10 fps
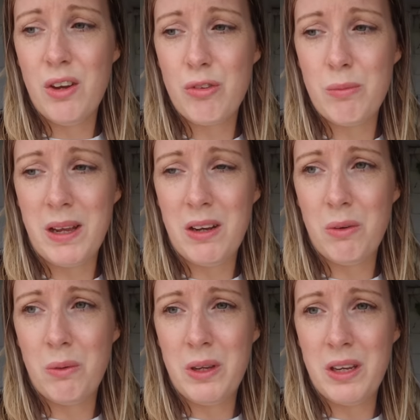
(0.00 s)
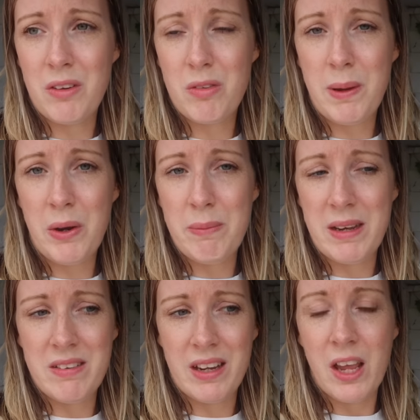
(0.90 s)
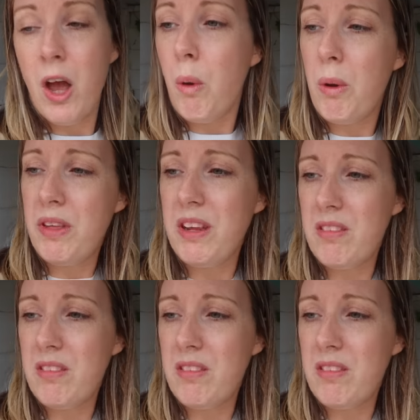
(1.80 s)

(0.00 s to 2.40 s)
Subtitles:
From my little, you know, experimenting. Oh, I think